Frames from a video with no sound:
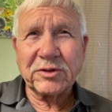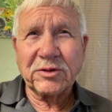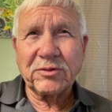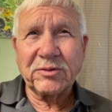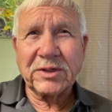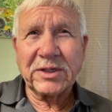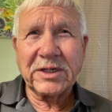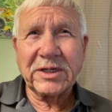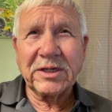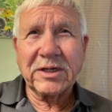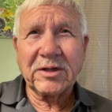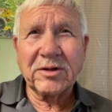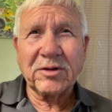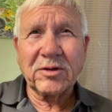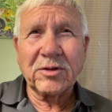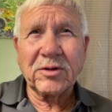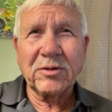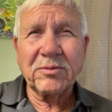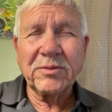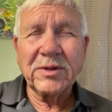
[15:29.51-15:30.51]
So when I
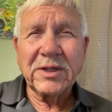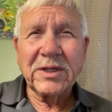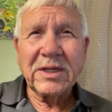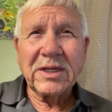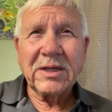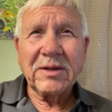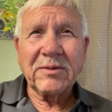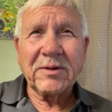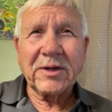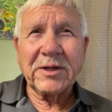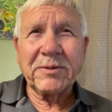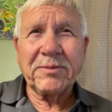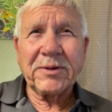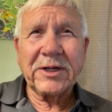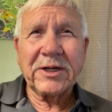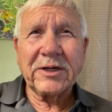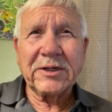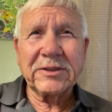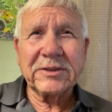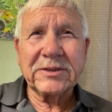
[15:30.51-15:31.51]
got home, my
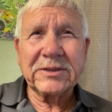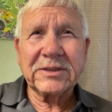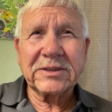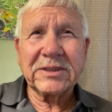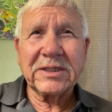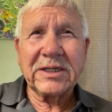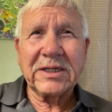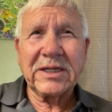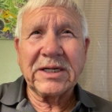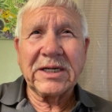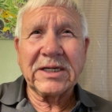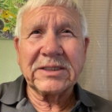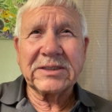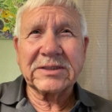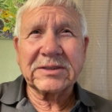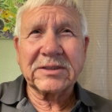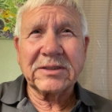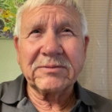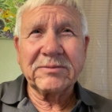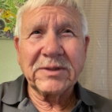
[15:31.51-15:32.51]
parents, I
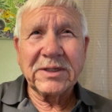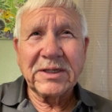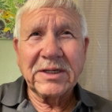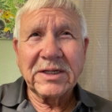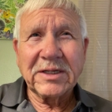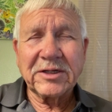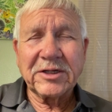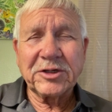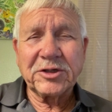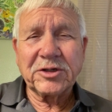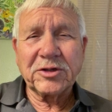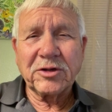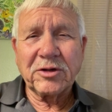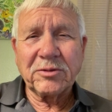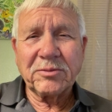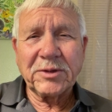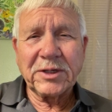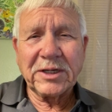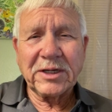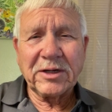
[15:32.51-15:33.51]
asked them to
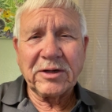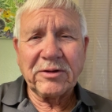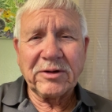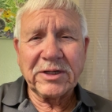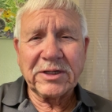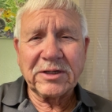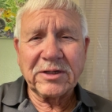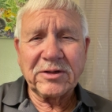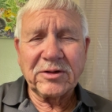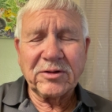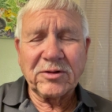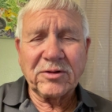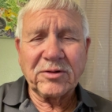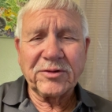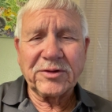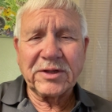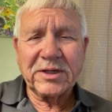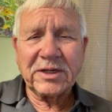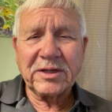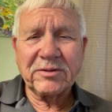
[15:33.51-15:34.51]
show me how I could
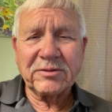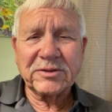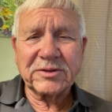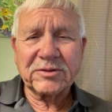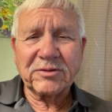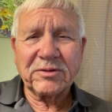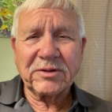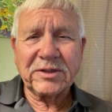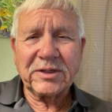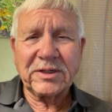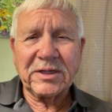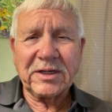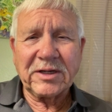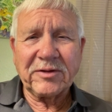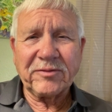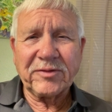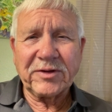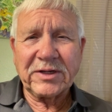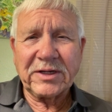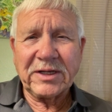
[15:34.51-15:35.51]
know that I was going to
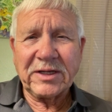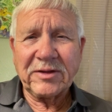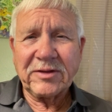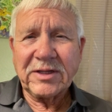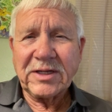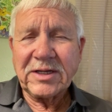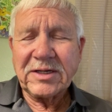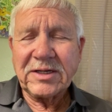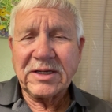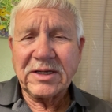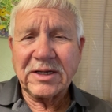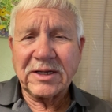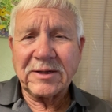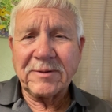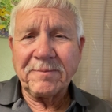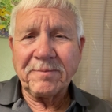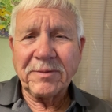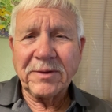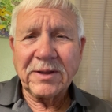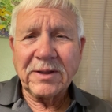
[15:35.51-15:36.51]
heaven, and they
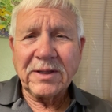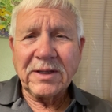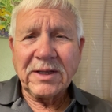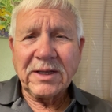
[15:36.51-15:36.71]
did.